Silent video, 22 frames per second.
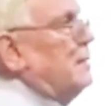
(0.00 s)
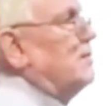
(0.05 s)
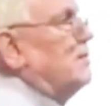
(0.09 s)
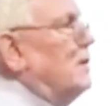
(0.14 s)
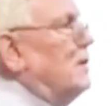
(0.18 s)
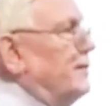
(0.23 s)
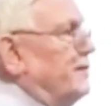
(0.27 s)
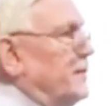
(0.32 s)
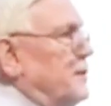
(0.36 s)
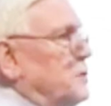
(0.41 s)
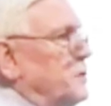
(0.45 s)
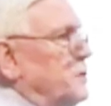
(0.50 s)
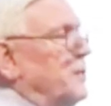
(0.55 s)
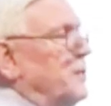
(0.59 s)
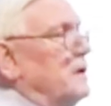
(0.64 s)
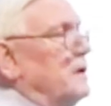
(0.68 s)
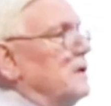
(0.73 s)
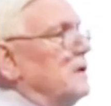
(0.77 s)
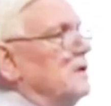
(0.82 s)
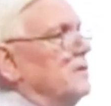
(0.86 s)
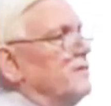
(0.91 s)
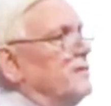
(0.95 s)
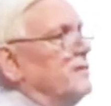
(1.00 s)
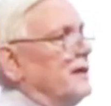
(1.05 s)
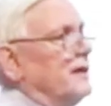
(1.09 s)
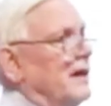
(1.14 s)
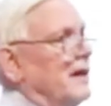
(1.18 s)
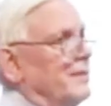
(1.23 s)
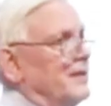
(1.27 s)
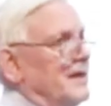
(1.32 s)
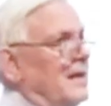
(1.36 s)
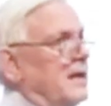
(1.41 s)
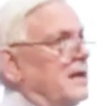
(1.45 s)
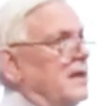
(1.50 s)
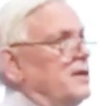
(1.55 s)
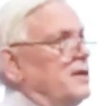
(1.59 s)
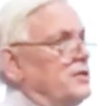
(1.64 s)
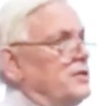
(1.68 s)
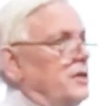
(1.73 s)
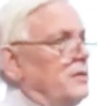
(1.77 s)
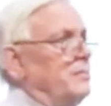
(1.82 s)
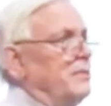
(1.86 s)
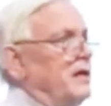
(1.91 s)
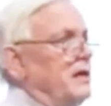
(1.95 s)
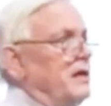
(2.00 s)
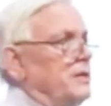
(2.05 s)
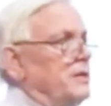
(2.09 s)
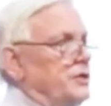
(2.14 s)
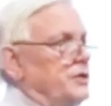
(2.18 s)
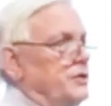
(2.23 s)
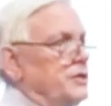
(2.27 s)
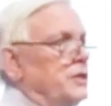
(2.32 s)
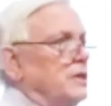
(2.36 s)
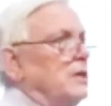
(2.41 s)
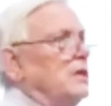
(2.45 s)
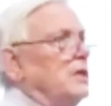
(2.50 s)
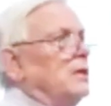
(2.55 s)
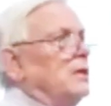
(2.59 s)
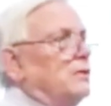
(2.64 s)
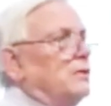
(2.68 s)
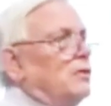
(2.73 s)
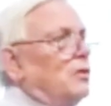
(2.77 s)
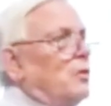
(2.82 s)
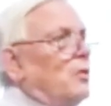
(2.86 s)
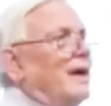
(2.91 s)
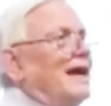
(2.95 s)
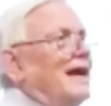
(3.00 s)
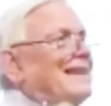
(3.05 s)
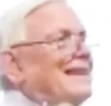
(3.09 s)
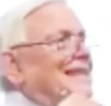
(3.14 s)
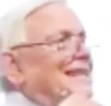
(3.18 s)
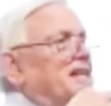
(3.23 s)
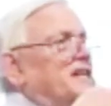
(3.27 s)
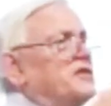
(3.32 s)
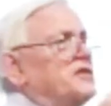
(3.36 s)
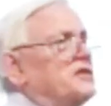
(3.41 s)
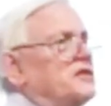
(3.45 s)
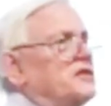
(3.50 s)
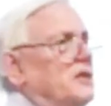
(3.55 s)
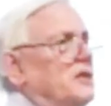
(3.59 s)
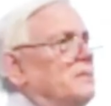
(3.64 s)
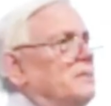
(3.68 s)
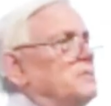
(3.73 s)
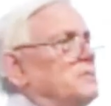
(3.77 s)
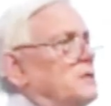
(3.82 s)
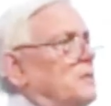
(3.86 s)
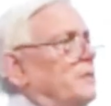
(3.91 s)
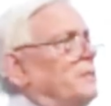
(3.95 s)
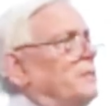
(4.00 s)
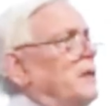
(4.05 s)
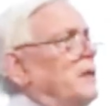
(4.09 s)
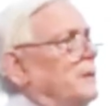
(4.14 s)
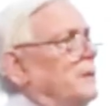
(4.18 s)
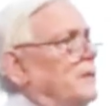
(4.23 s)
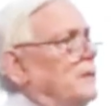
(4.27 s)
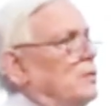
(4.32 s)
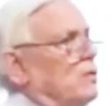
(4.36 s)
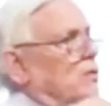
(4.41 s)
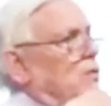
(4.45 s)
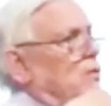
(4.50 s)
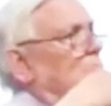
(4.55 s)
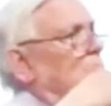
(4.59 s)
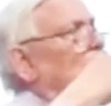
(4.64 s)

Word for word: roughly speaking, phenomenology means the way things seem to people, or